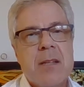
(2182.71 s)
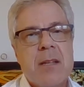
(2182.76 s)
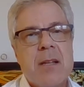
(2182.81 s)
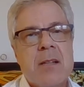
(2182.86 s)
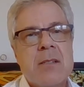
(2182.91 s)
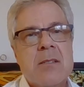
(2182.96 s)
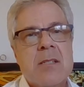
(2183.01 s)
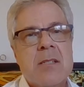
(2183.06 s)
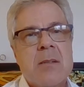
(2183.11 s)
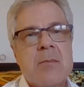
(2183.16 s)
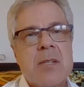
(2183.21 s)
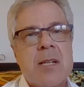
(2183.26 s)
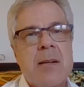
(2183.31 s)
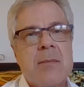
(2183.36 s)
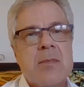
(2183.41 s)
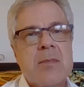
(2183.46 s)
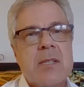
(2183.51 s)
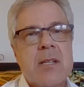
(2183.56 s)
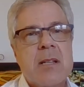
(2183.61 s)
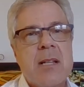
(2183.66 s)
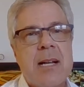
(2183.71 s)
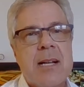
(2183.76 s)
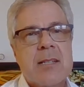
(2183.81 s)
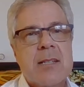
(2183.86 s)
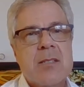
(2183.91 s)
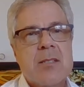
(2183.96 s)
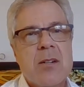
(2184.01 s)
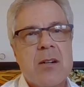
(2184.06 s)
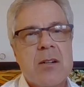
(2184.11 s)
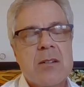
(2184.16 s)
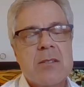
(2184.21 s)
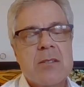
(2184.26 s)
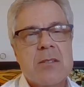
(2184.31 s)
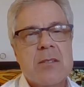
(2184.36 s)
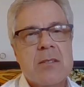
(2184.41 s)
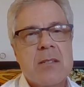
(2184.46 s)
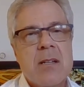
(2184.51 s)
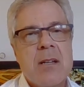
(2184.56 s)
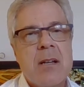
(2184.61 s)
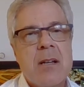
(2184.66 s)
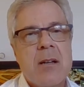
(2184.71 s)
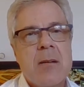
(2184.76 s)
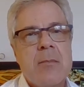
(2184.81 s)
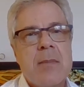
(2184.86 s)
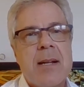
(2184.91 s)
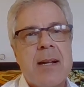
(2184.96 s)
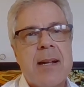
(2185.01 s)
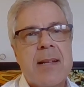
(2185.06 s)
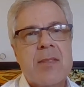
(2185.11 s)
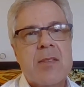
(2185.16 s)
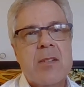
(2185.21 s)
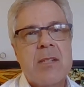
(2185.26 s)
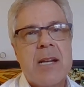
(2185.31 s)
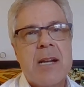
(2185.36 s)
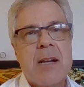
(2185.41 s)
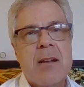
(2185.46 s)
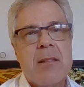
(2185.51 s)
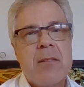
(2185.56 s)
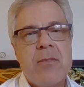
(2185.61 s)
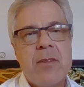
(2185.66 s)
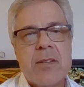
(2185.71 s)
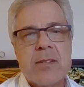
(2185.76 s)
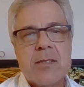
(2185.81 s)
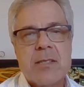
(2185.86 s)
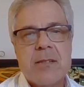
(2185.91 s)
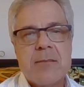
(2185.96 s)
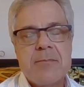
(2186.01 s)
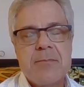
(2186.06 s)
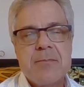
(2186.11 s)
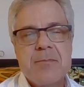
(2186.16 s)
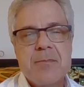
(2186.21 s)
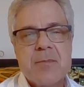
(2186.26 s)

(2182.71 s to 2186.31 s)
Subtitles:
and sometimes the clock starts at the date of the visit.